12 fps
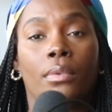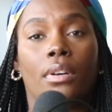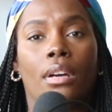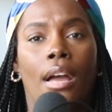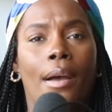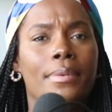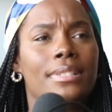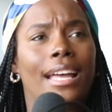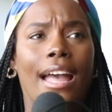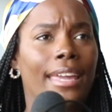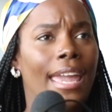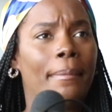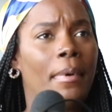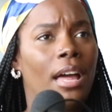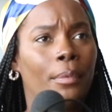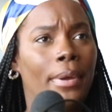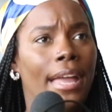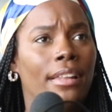I was like, I came all
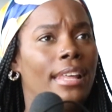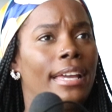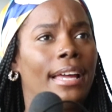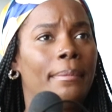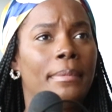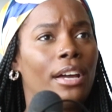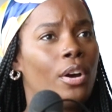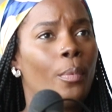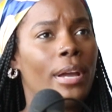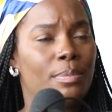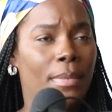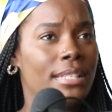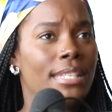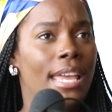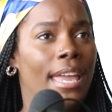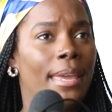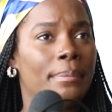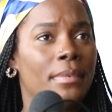the way out. Like, I'm not going to waste my
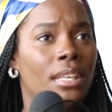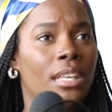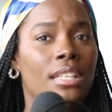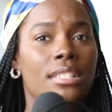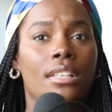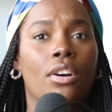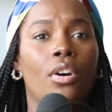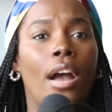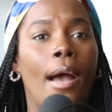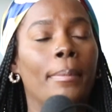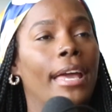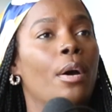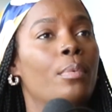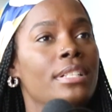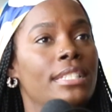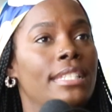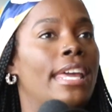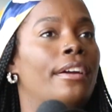time. So I'm like, I want
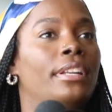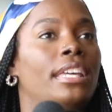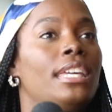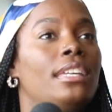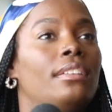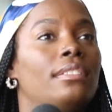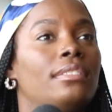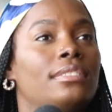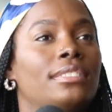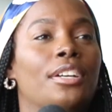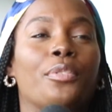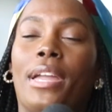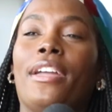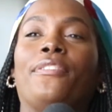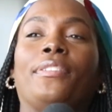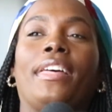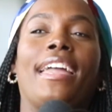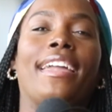to sit down and eat. So red
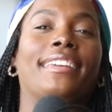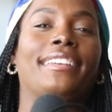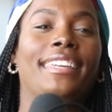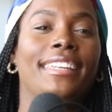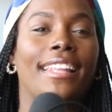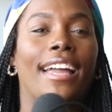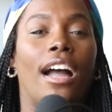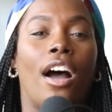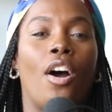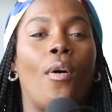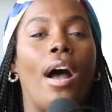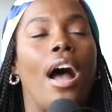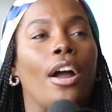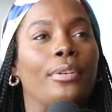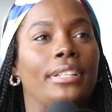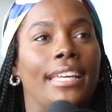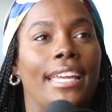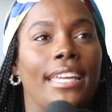flag, he like, oh, I
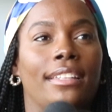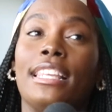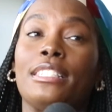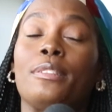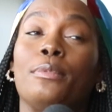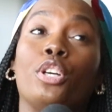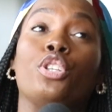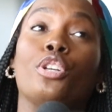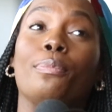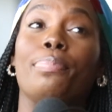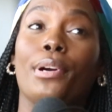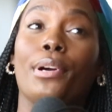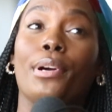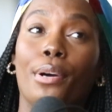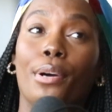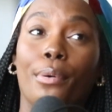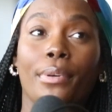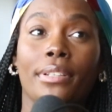already ate. That lets me know you're
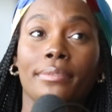broke.